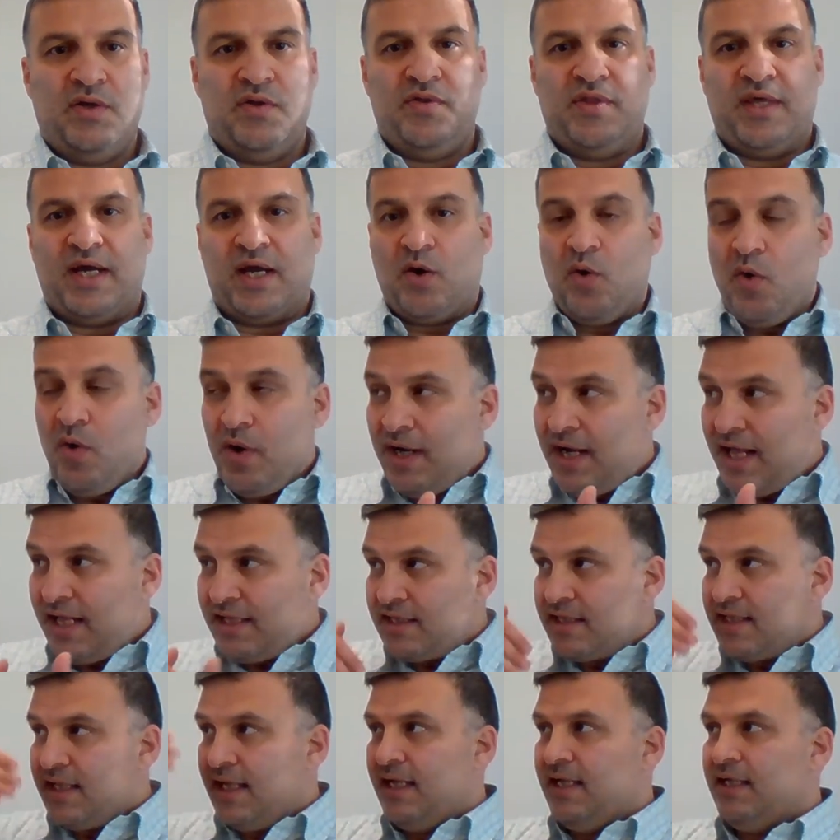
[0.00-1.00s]
The goal
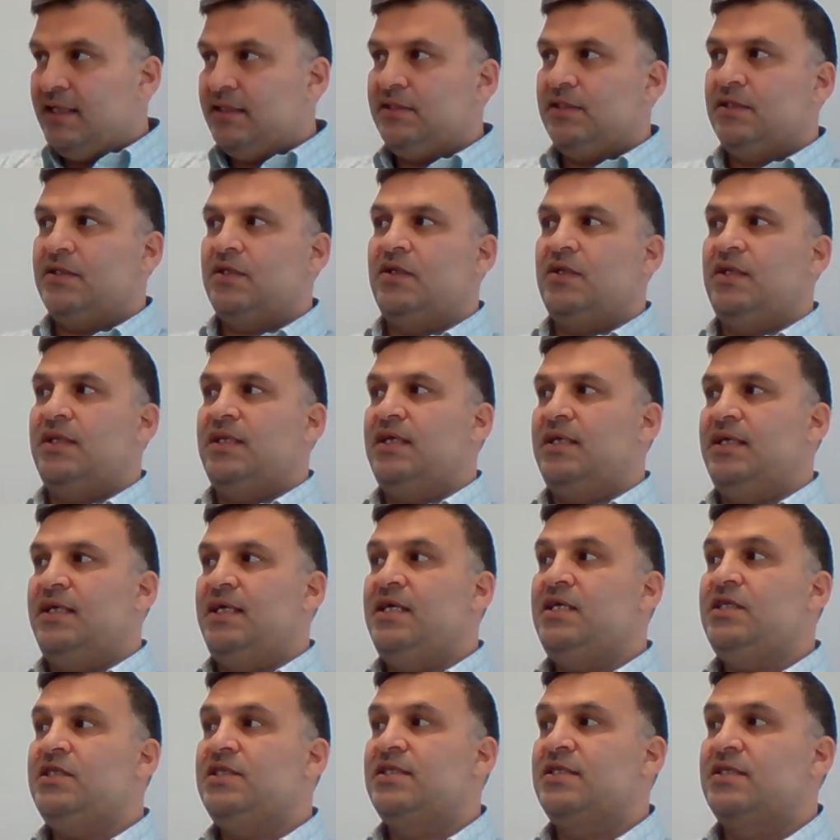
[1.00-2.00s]
at the end
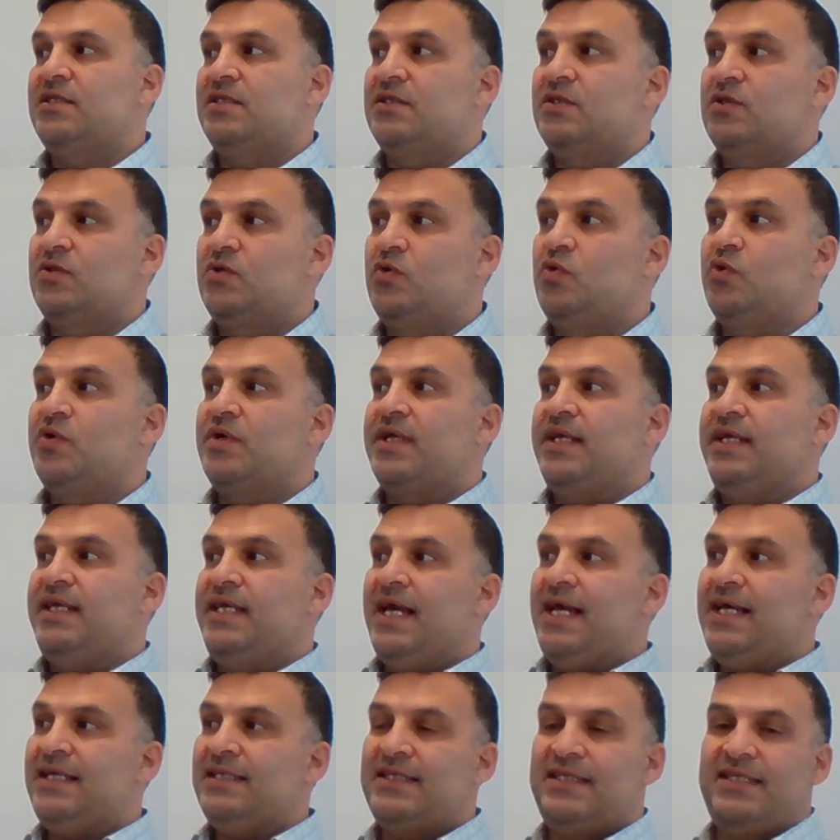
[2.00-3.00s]
is to
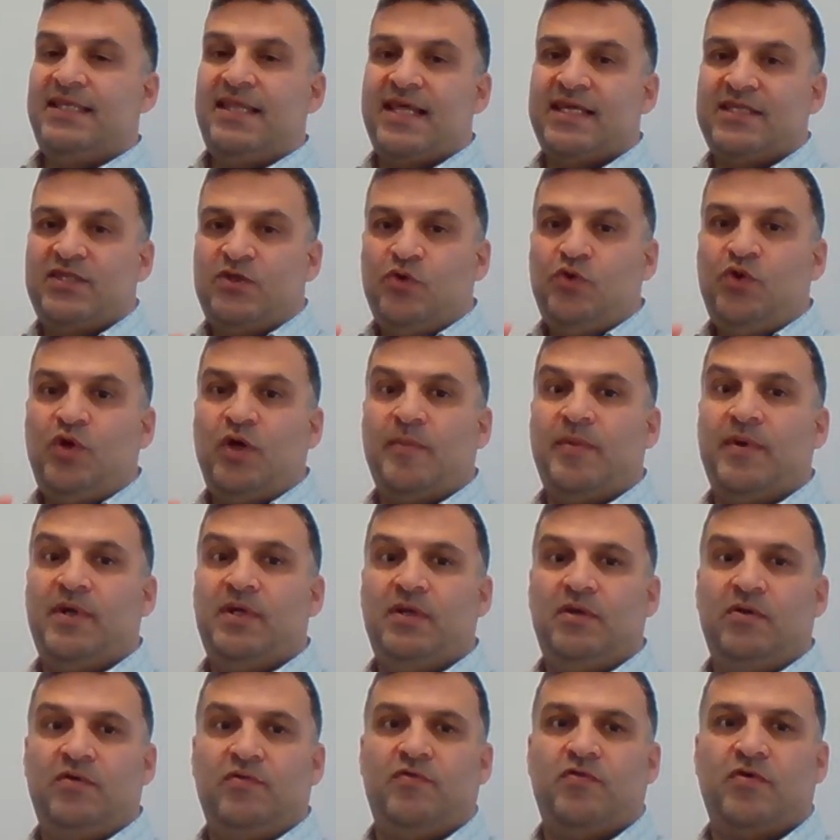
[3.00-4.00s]
create the suitable
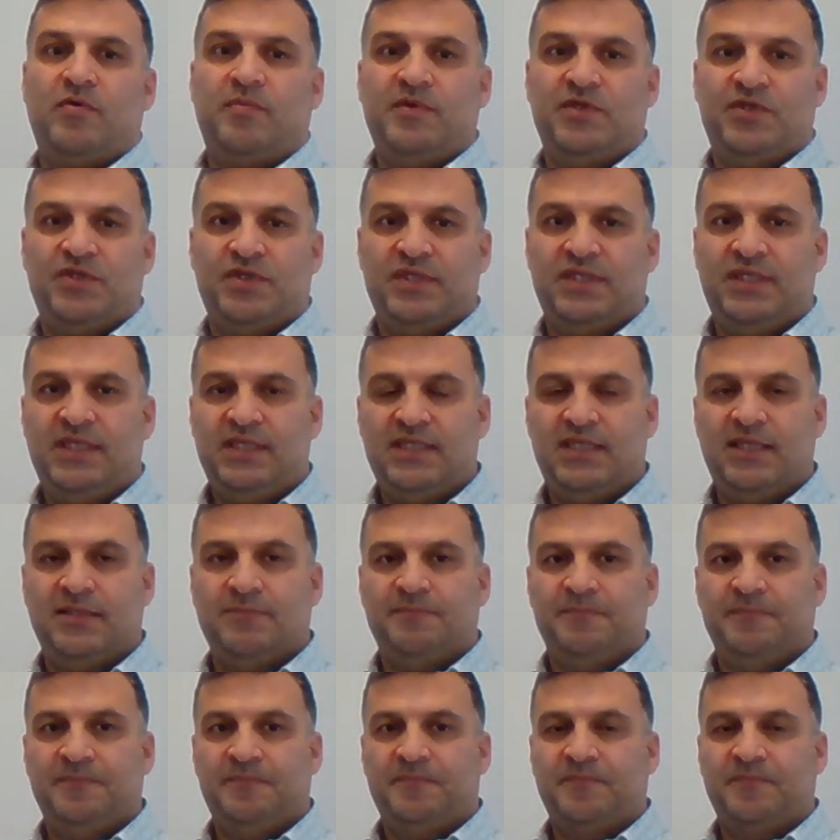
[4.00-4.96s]
information system.